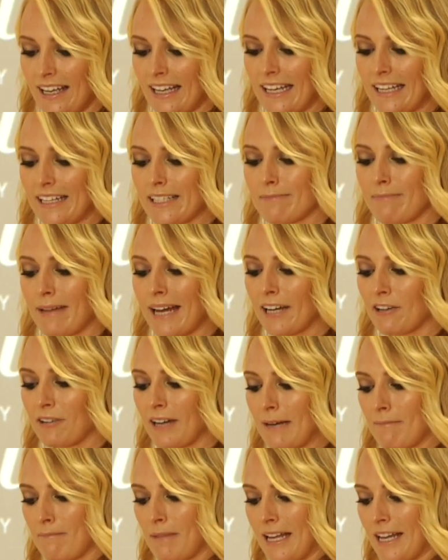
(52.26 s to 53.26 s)
It is my
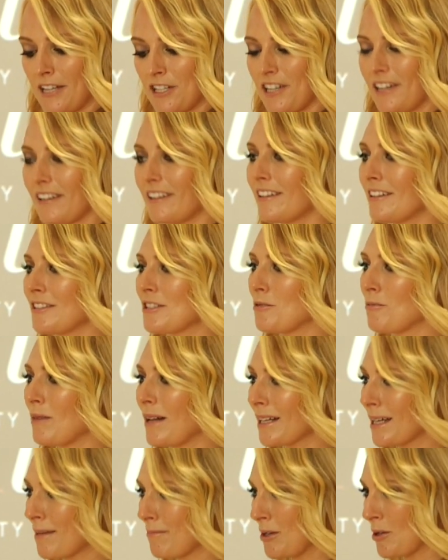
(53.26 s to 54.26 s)
great pleasure to
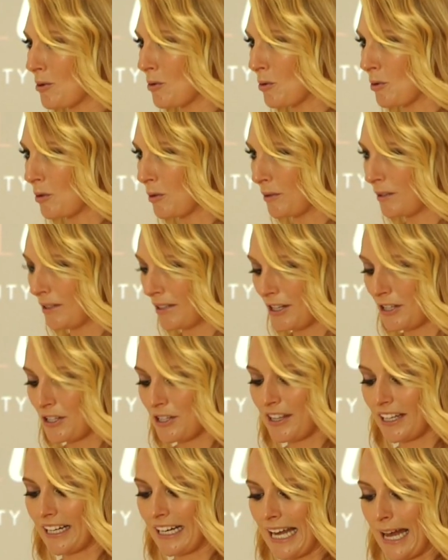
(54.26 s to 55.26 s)
welcome you all to
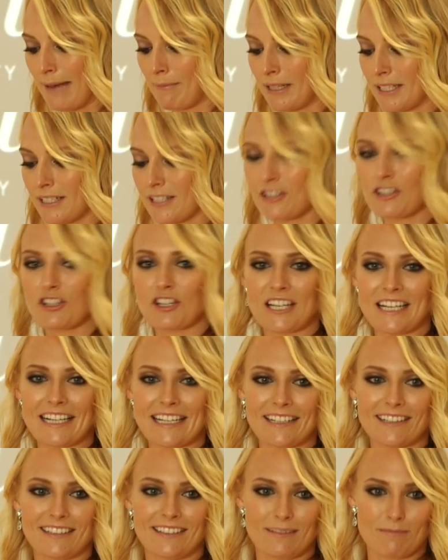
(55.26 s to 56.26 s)
the Glamour
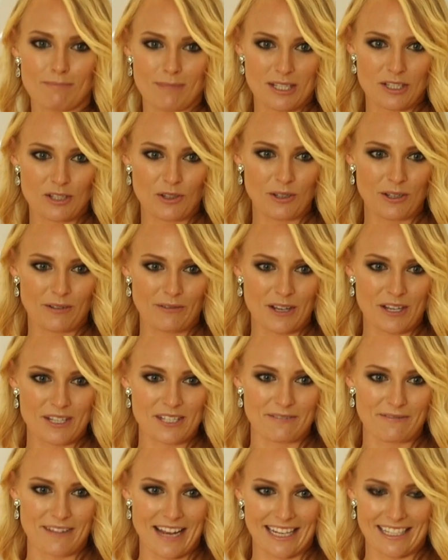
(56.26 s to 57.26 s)
Chi Miss Universe
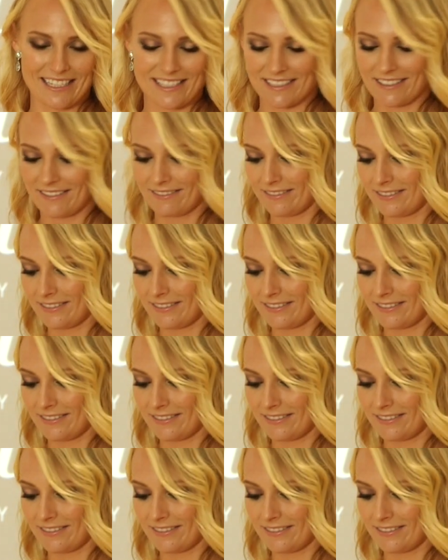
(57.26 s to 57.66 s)
event.